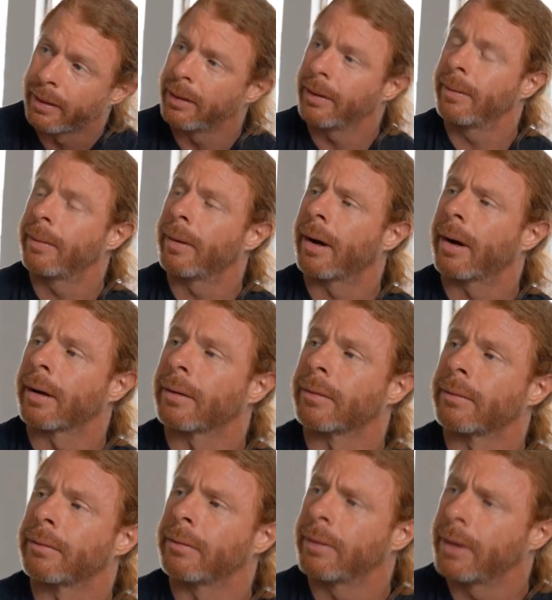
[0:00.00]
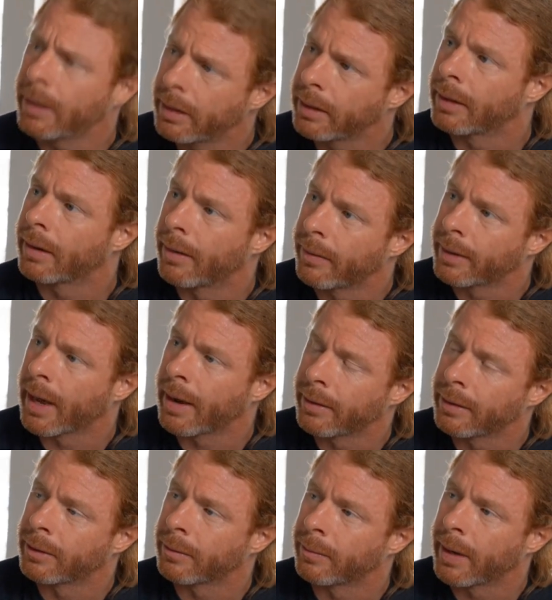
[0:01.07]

You are really going out of your